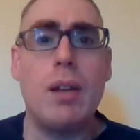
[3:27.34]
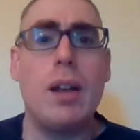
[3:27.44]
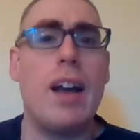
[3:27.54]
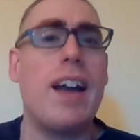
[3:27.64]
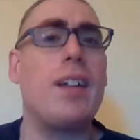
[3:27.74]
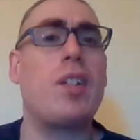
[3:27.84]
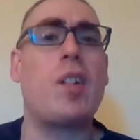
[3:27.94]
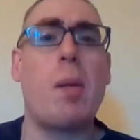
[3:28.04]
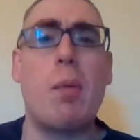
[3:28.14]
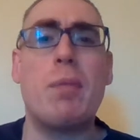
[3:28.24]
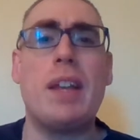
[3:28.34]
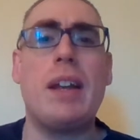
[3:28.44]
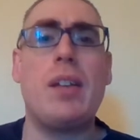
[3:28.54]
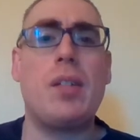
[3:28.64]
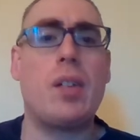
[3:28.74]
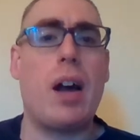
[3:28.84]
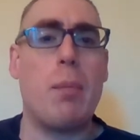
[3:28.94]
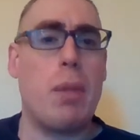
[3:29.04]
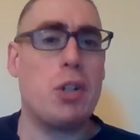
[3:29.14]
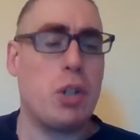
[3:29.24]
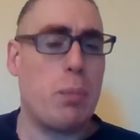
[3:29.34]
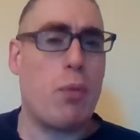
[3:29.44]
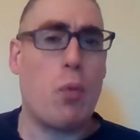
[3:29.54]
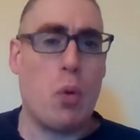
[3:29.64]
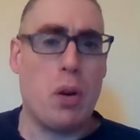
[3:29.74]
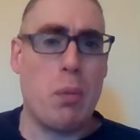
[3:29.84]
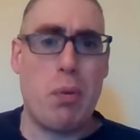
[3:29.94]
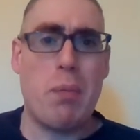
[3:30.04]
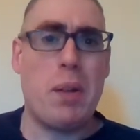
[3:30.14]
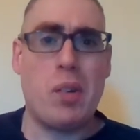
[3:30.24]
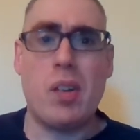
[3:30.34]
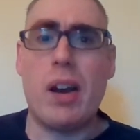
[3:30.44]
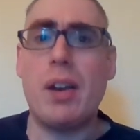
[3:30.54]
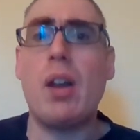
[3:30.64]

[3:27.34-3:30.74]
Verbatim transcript: And some of these I mentioned before in a previous study.